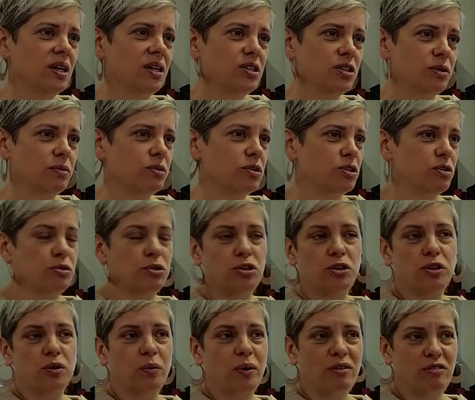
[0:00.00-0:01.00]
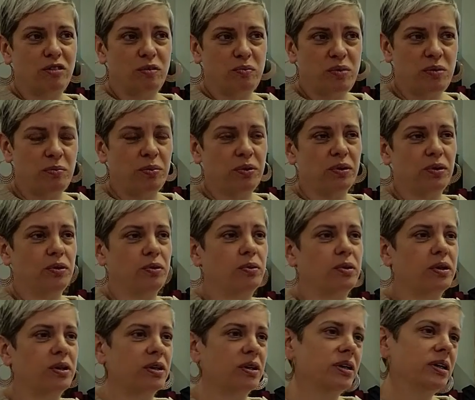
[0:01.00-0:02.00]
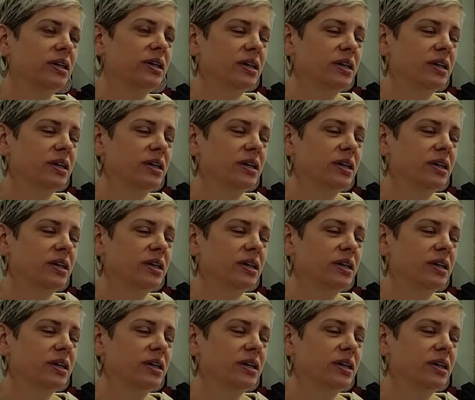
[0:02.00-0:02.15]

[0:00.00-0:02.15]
Don't turn away from people who are